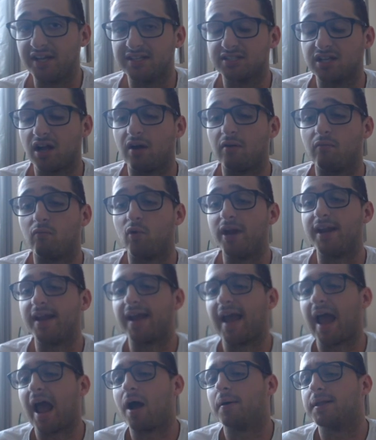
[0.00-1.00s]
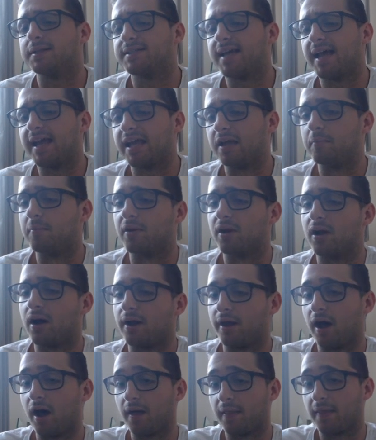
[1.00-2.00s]
to start reading how they're taking
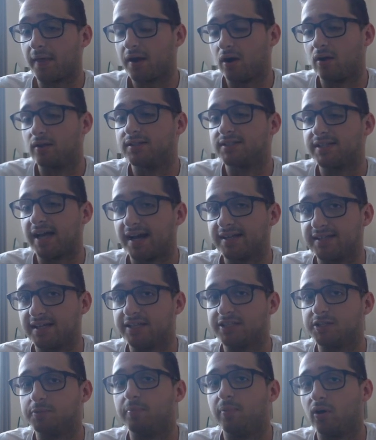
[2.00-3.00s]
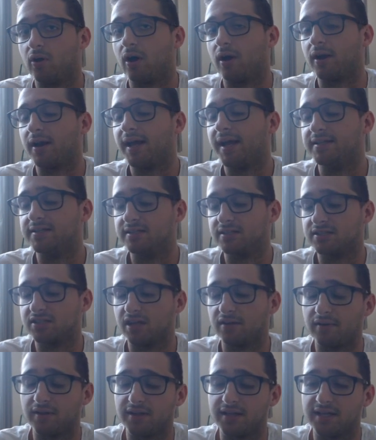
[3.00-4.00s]
banana. Are they contacting in to pull on nades and
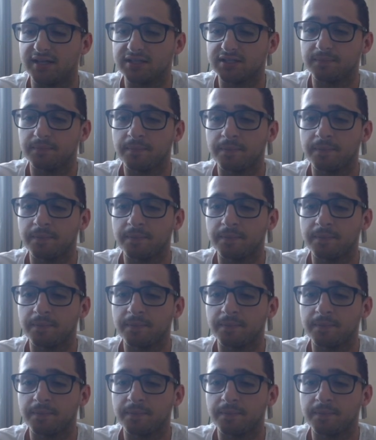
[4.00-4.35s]
stuff like this?